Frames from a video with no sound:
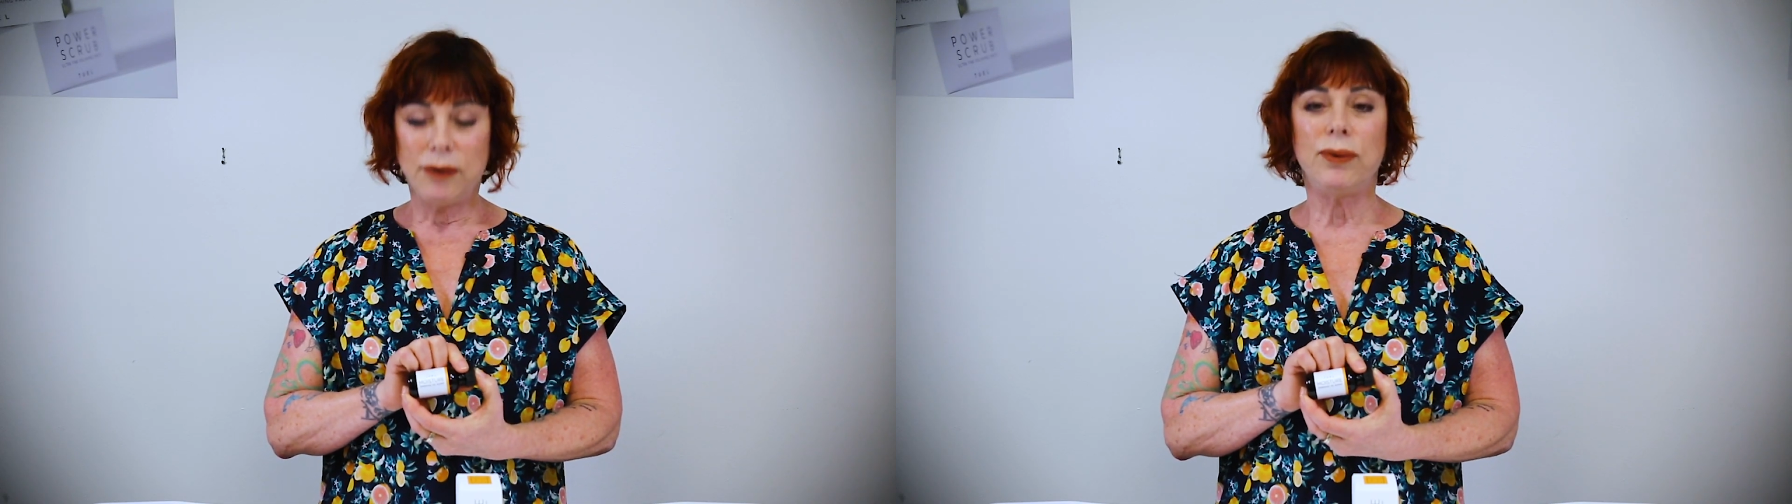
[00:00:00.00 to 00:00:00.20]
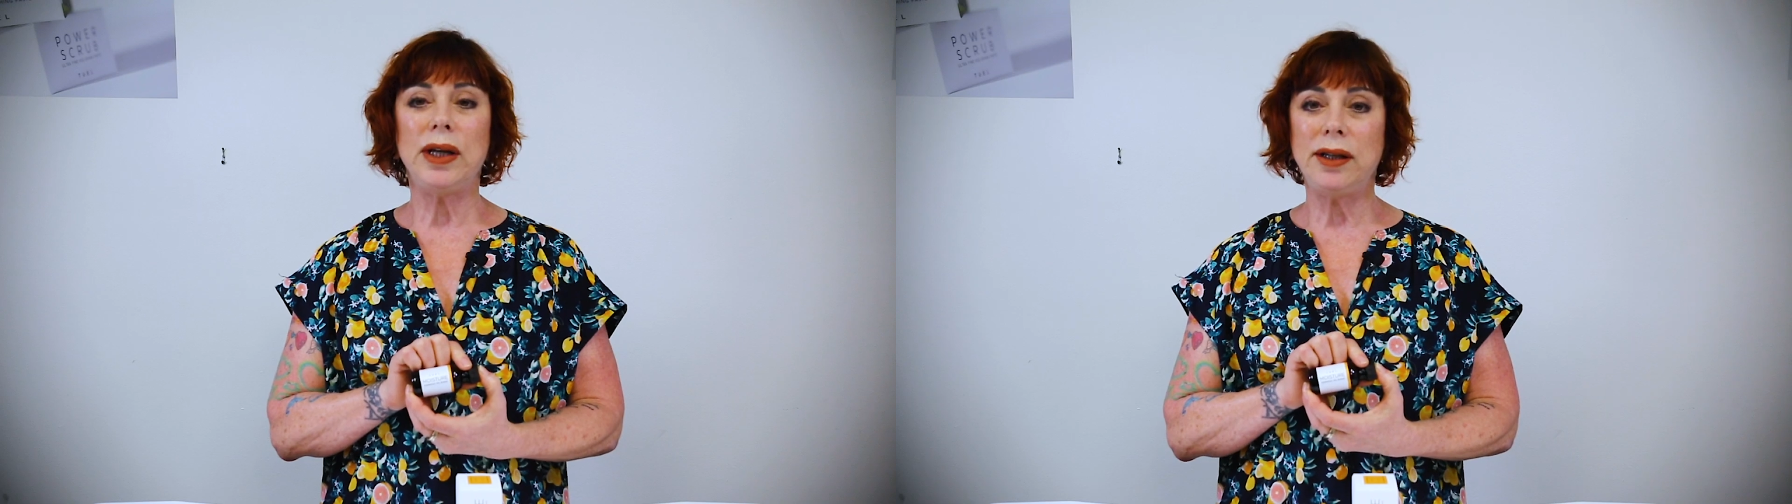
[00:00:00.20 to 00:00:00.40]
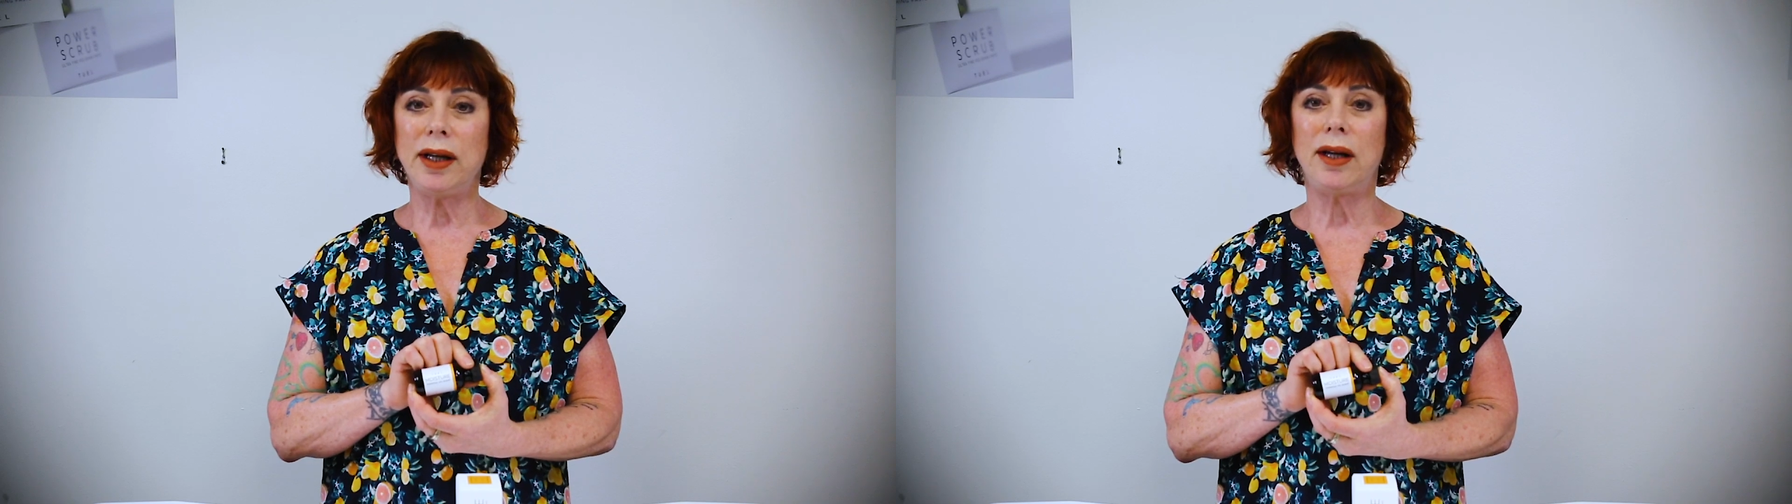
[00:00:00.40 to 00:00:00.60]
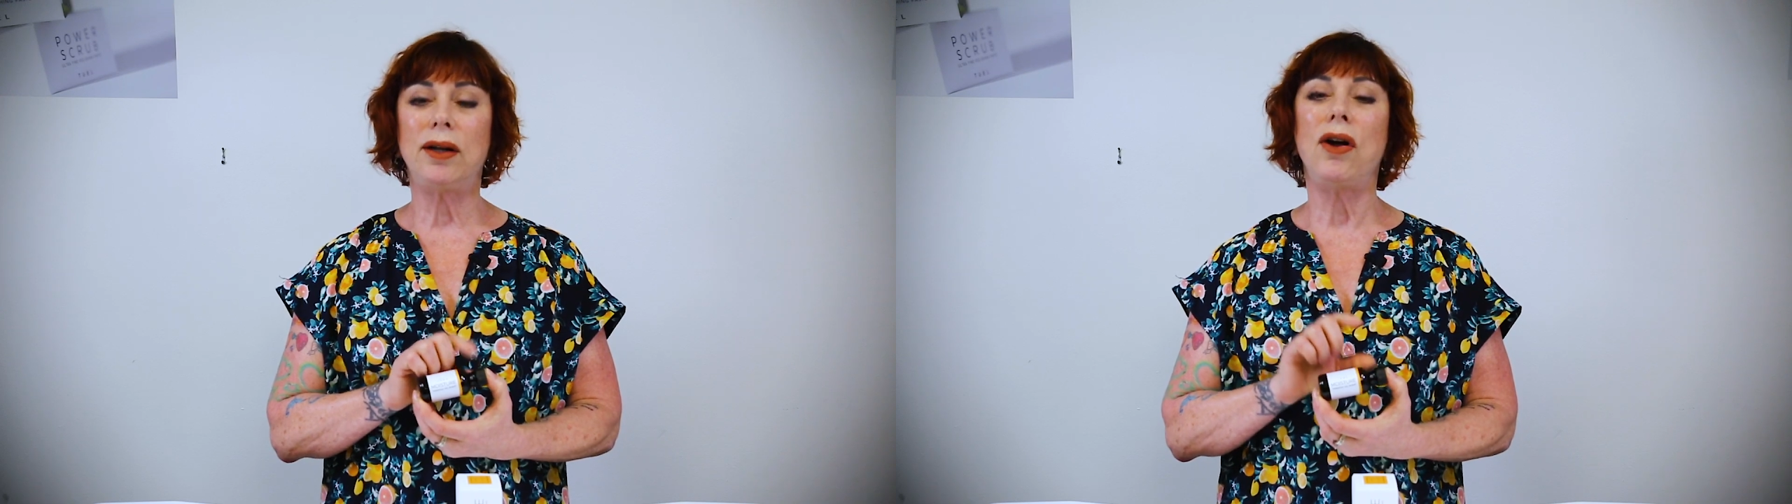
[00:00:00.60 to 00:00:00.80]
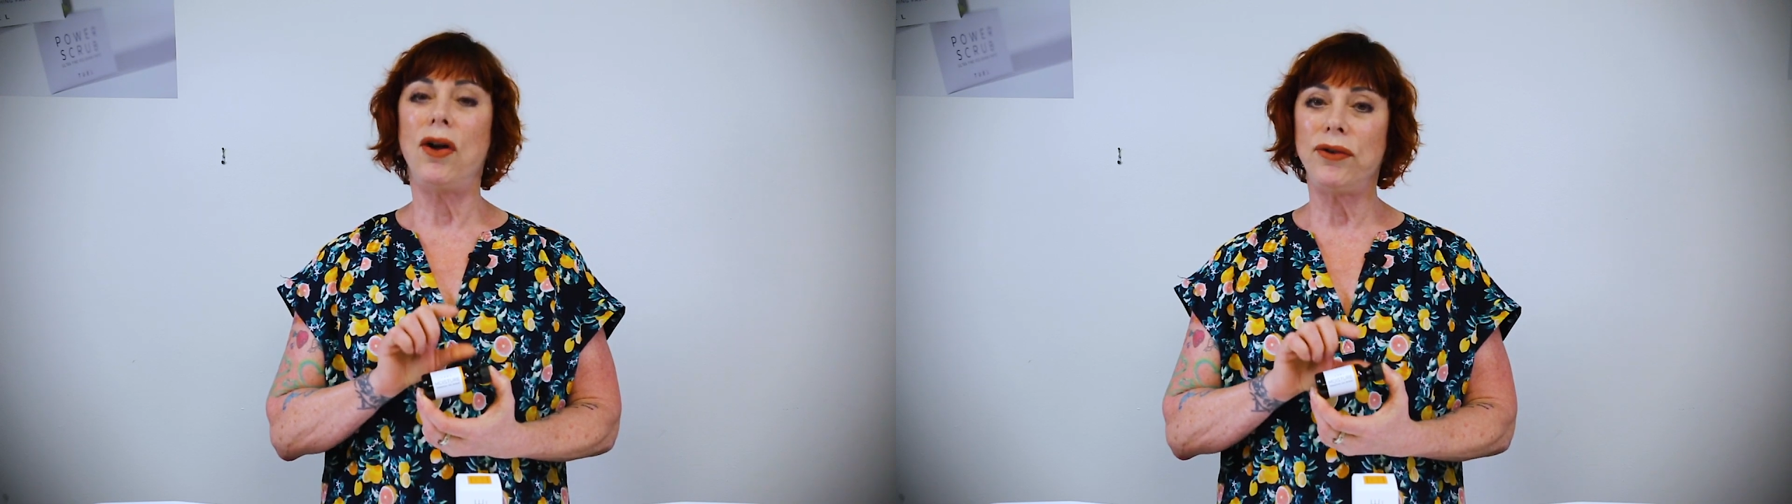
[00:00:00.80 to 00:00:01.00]

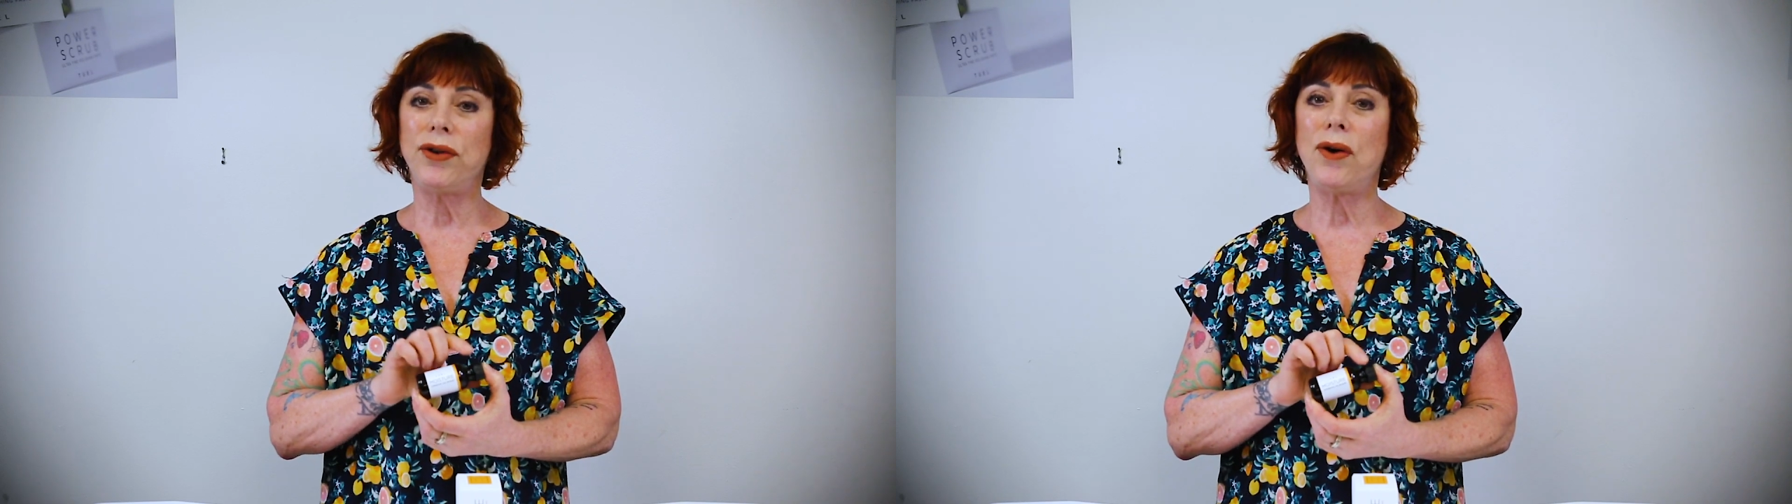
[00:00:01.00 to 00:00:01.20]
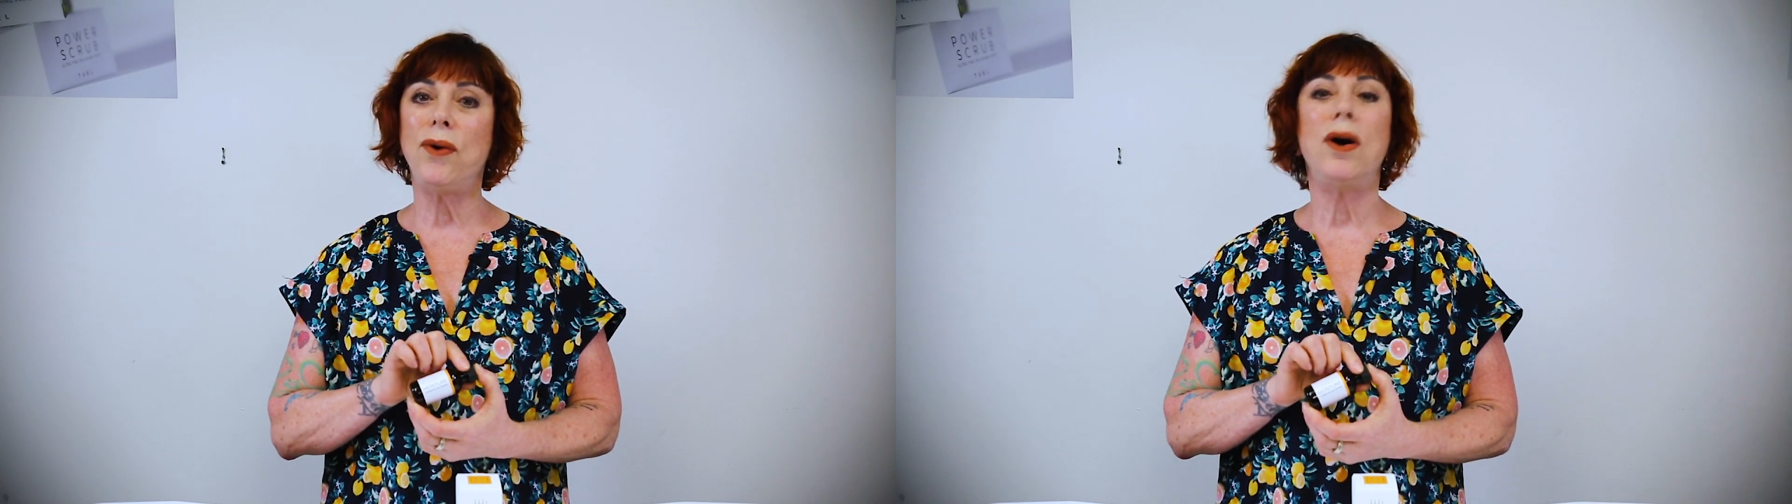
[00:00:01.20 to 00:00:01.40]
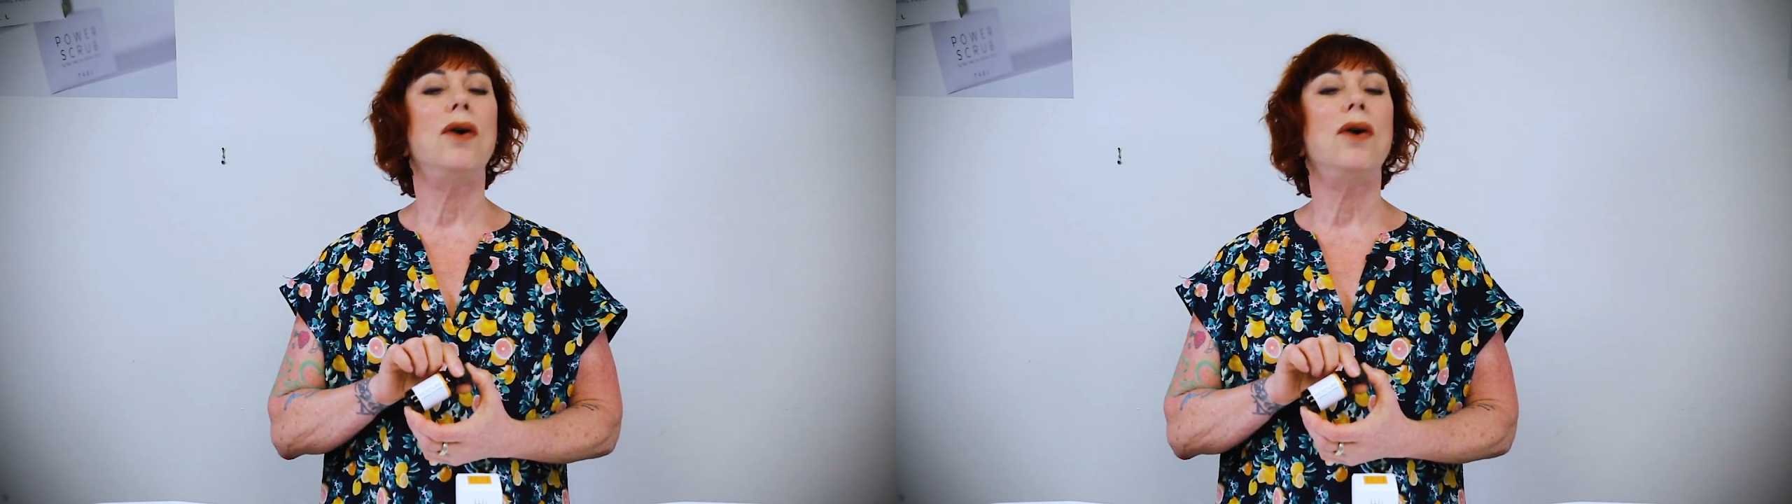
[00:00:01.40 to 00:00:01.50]
Retail also